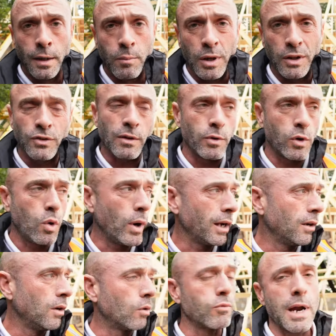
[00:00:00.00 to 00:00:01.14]
But let's have a
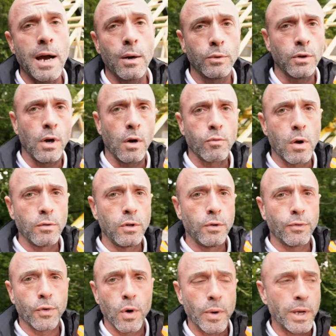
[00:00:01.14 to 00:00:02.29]
quick look round and I'll run you
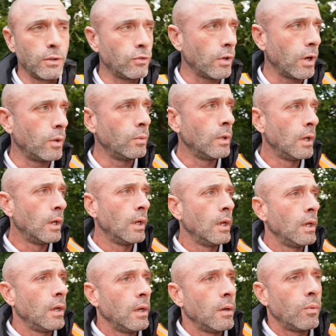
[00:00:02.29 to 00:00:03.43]
through it. So
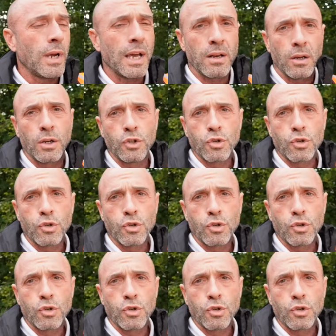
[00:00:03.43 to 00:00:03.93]
we had like a